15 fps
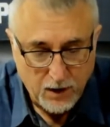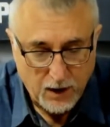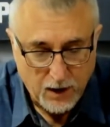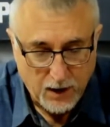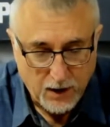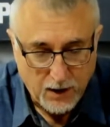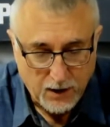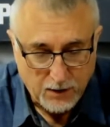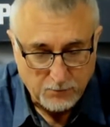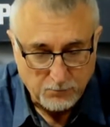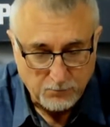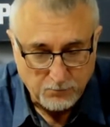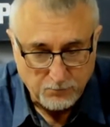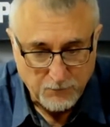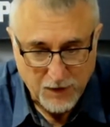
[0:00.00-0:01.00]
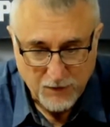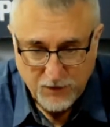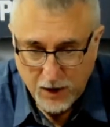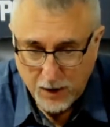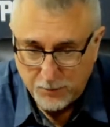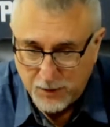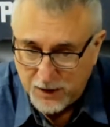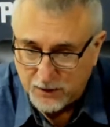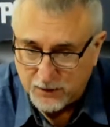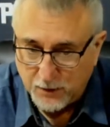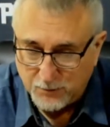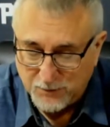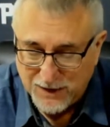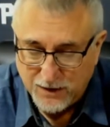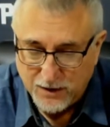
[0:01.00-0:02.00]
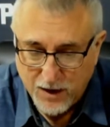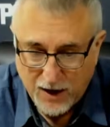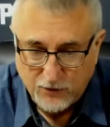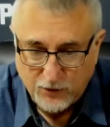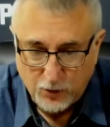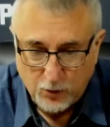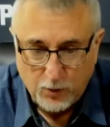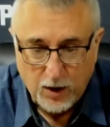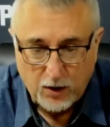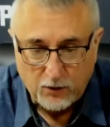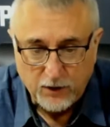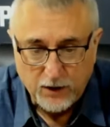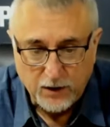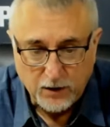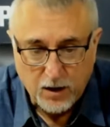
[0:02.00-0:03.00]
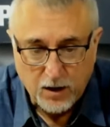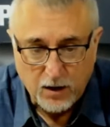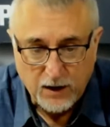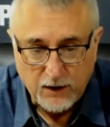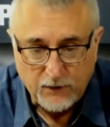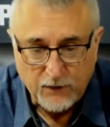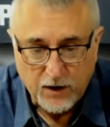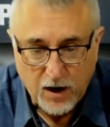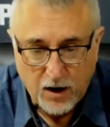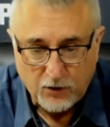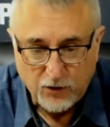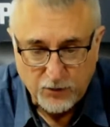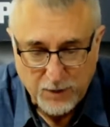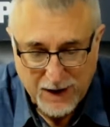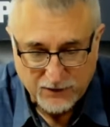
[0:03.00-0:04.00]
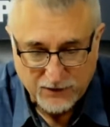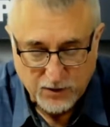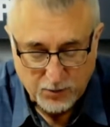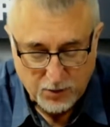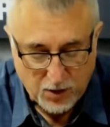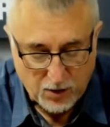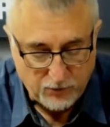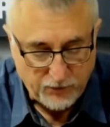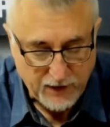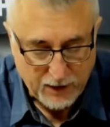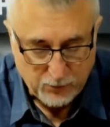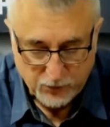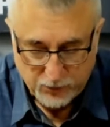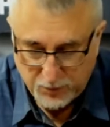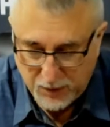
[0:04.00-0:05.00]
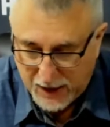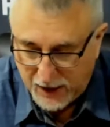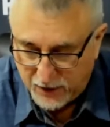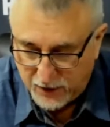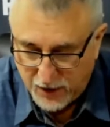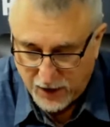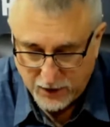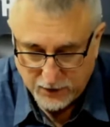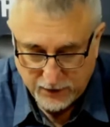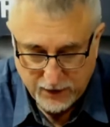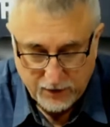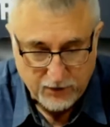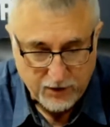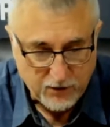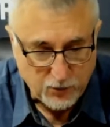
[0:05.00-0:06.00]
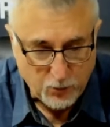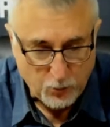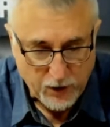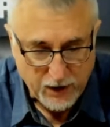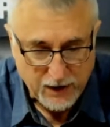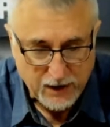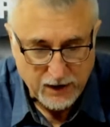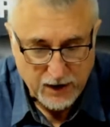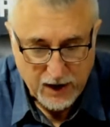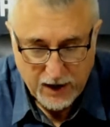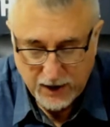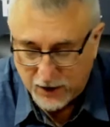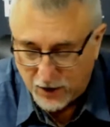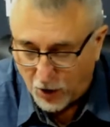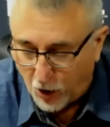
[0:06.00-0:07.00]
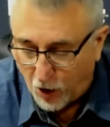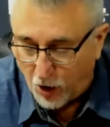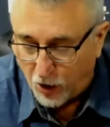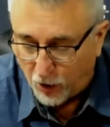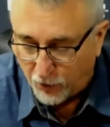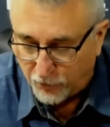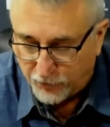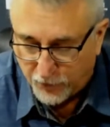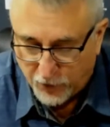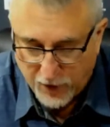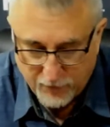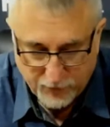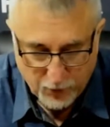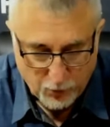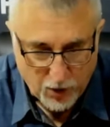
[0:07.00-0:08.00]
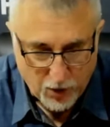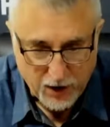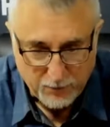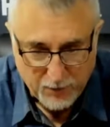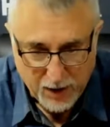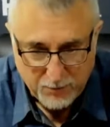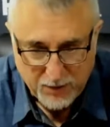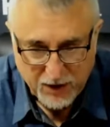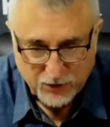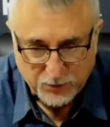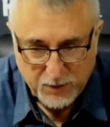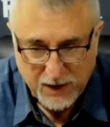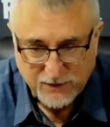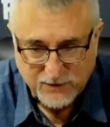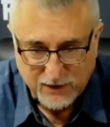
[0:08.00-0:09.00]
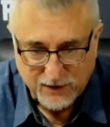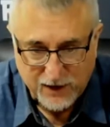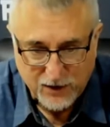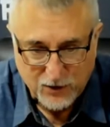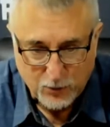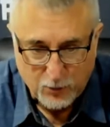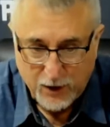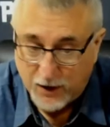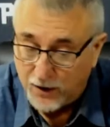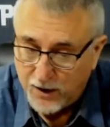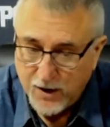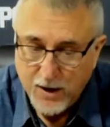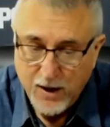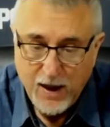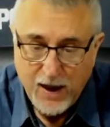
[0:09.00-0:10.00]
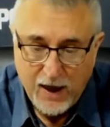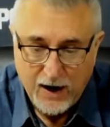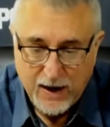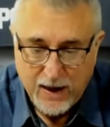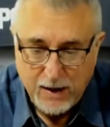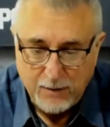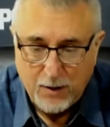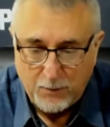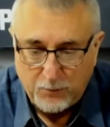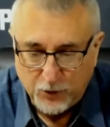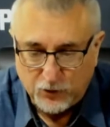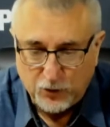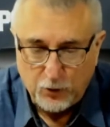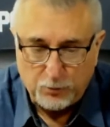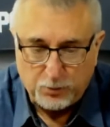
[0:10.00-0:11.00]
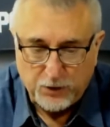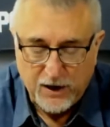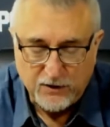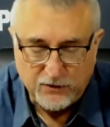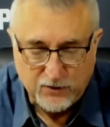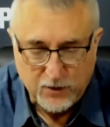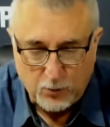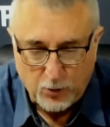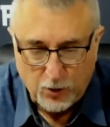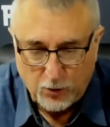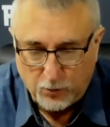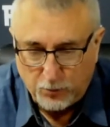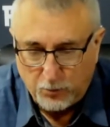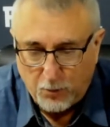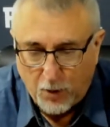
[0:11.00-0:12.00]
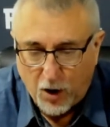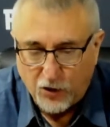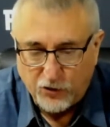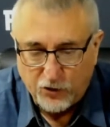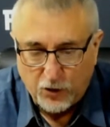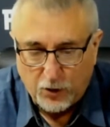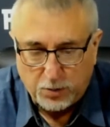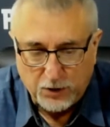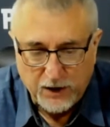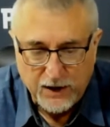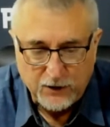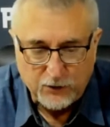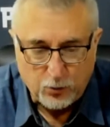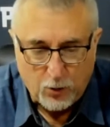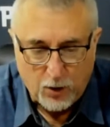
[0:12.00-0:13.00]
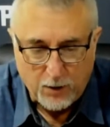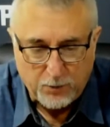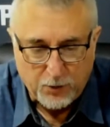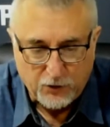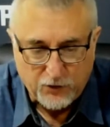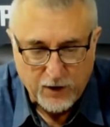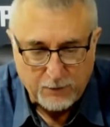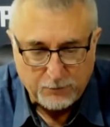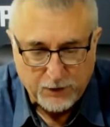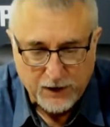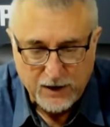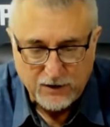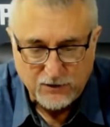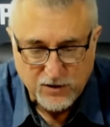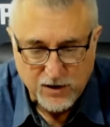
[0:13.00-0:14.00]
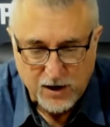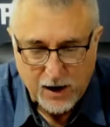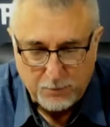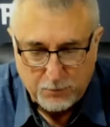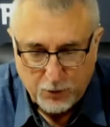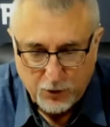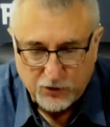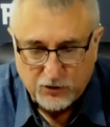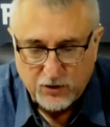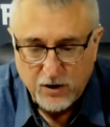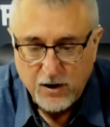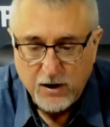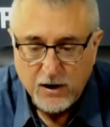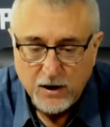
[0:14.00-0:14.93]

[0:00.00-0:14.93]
my VIP club did not do well in the college basketball. That was bad. I'd like to win in all for everyone. And my best bets I'd like to win. And I came up with two plays that were marginal plays, 1% plays that I pushed